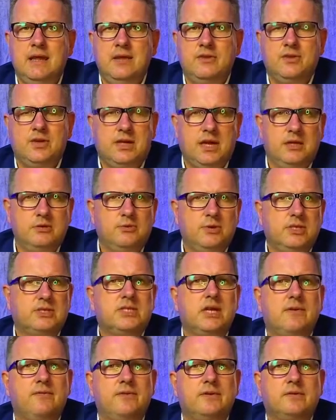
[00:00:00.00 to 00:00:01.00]
the country
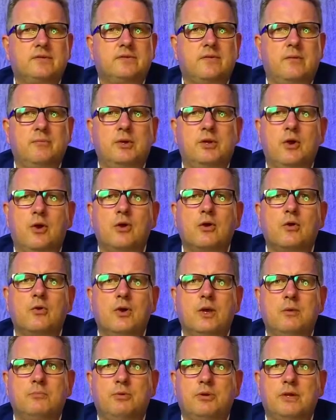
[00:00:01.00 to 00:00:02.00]
suffers from an
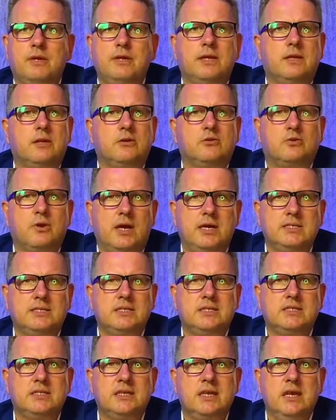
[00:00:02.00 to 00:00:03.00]
ongoing political
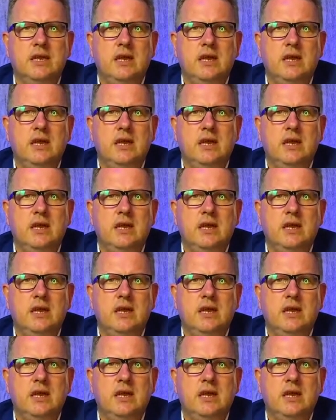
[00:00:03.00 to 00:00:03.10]
crisis,